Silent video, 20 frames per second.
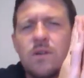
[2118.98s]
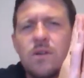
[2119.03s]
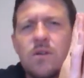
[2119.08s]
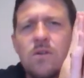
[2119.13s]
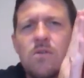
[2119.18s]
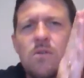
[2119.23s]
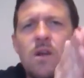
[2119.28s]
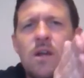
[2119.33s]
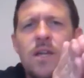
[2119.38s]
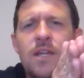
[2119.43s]

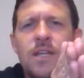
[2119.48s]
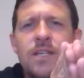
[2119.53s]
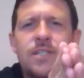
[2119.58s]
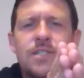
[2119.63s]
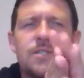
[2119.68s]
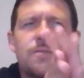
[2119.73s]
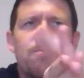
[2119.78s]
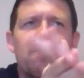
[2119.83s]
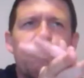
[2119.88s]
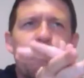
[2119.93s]

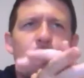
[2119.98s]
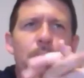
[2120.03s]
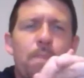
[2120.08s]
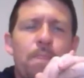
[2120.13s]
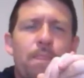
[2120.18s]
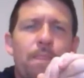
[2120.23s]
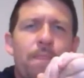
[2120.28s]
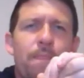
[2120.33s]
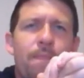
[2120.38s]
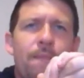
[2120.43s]
Grace
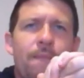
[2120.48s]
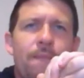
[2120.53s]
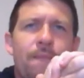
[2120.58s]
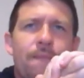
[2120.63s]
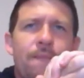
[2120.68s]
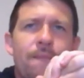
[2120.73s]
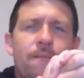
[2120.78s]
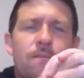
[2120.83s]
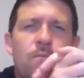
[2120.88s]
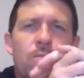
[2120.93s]

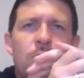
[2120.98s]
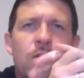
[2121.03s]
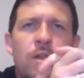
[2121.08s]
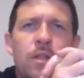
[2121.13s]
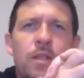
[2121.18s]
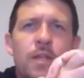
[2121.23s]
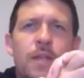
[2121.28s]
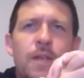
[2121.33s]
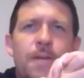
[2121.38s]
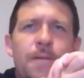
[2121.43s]

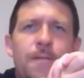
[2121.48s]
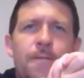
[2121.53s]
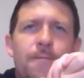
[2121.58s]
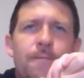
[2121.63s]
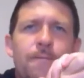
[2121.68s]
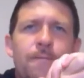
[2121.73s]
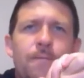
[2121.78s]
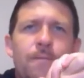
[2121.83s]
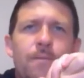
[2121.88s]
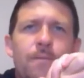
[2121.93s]
really
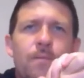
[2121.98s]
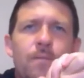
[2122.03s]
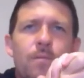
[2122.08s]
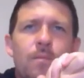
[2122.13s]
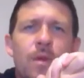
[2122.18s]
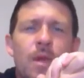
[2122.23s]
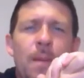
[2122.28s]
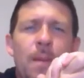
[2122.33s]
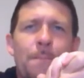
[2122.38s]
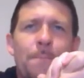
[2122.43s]

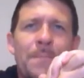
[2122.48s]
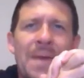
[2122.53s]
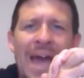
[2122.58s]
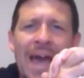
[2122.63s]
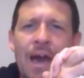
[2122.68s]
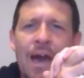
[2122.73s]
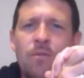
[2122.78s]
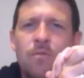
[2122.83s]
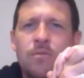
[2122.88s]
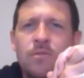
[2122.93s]

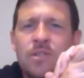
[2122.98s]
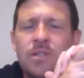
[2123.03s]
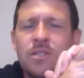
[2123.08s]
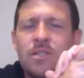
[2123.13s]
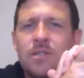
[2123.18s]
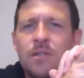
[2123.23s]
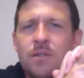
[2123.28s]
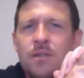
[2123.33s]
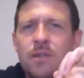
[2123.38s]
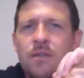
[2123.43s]
empowers
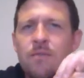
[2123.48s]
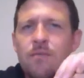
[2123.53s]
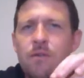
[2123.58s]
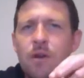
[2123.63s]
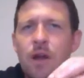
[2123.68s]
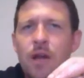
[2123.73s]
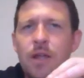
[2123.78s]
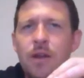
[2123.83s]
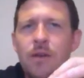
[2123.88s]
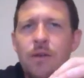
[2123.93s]
us to live
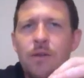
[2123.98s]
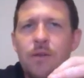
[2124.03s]
right.